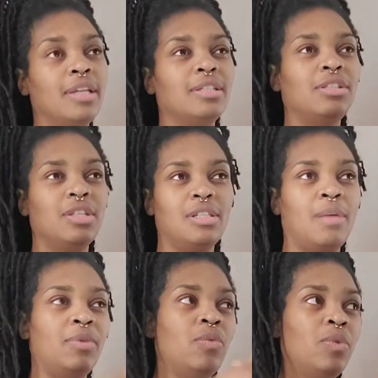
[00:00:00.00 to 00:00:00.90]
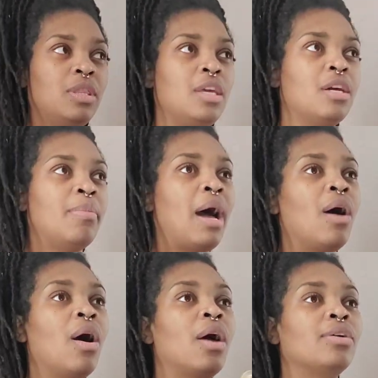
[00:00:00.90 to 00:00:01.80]
is just something we think
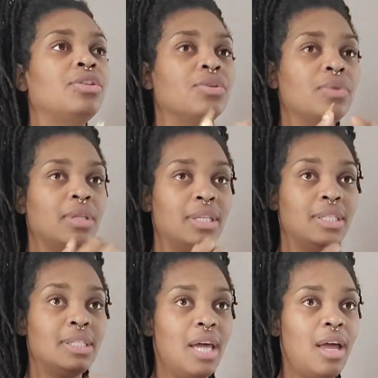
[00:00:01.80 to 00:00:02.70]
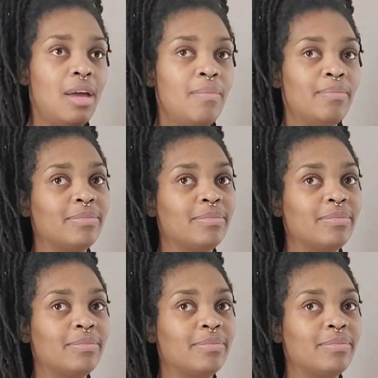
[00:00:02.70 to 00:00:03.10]
about during this time.